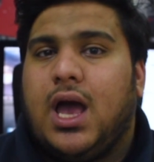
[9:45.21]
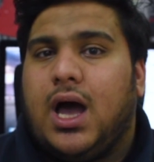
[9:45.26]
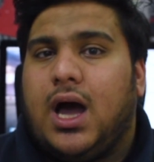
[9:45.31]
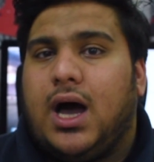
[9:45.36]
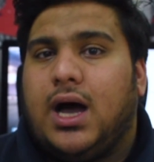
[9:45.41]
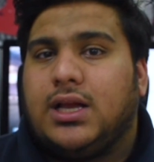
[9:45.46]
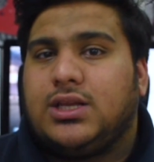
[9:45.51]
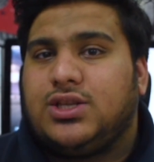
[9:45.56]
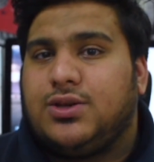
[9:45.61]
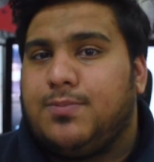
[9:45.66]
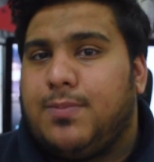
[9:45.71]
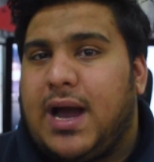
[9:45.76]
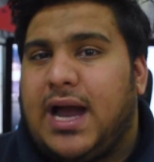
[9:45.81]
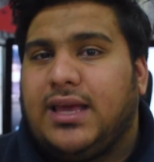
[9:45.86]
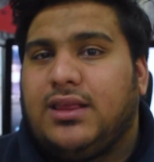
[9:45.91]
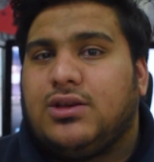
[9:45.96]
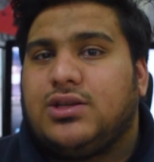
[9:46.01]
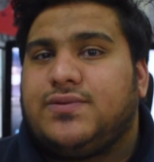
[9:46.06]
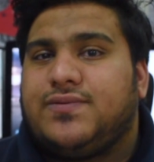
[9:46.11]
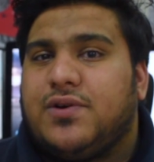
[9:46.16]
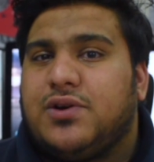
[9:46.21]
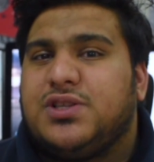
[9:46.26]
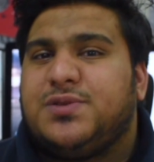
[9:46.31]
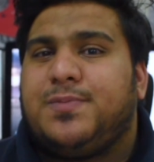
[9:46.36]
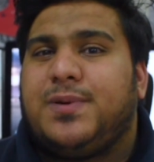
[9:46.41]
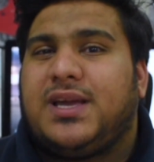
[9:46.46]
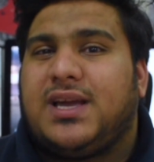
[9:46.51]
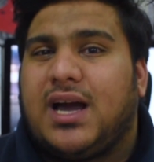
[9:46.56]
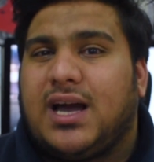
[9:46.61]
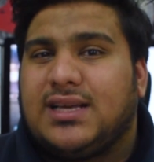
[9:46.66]
to buy those phones
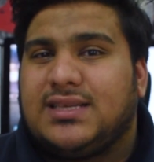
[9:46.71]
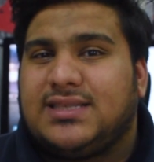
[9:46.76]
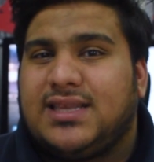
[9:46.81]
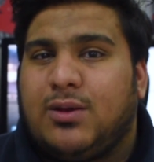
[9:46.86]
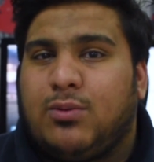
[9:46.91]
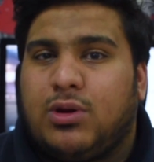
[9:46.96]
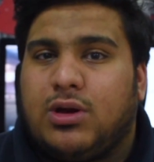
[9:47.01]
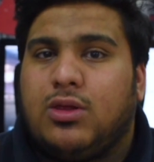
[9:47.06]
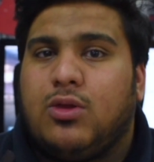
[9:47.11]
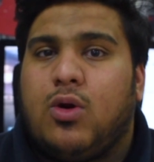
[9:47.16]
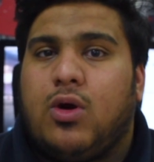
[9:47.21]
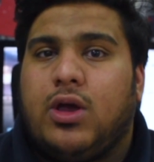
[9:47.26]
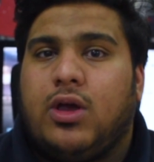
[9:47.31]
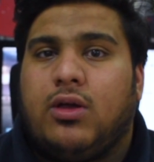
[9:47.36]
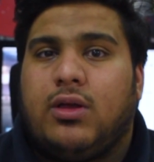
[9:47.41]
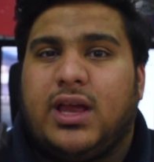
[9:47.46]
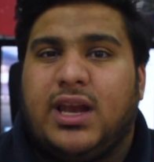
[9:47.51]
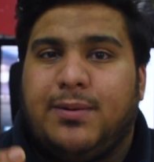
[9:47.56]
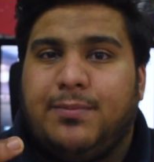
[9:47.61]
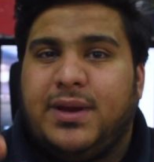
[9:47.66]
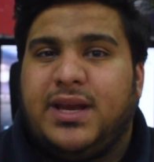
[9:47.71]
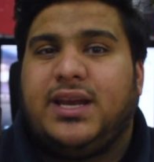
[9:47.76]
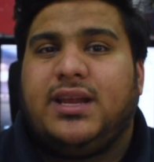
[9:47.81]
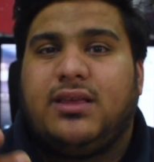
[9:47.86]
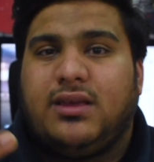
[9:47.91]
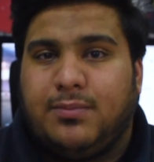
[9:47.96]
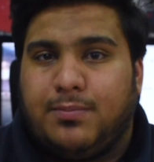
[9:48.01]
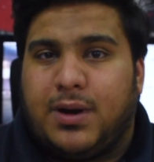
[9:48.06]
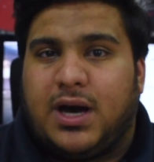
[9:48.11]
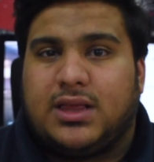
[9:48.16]
because they were loyal and
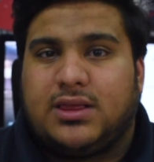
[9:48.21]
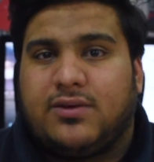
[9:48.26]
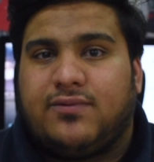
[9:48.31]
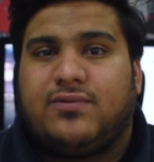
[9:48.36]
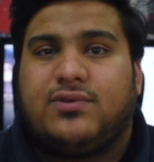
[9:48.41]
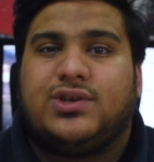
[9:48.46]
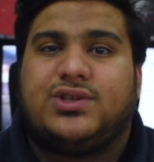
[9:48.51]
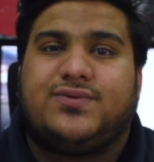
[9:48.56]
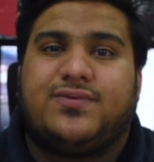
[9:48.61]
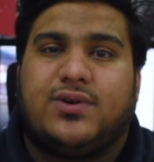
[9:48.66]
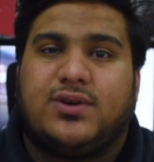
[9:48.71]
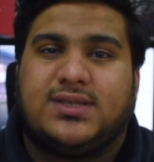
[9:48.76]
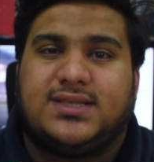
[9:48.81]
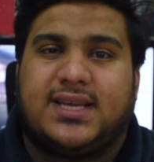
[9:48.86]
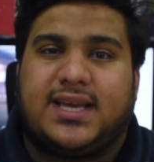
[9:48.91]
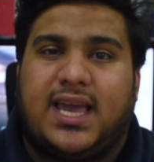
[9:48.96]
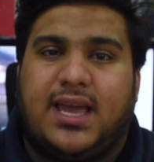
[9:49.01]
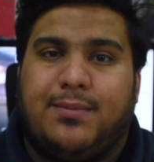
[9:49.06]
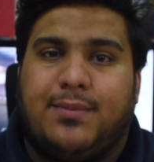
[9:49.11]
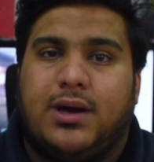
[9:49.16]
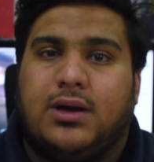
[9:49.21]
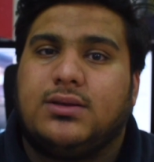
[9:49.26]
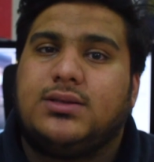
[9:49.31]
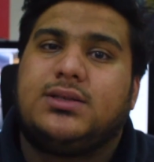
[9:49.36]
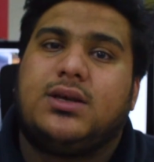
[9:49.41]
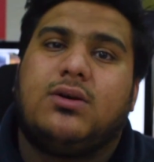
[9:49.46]
immediately bought the first phones that came out.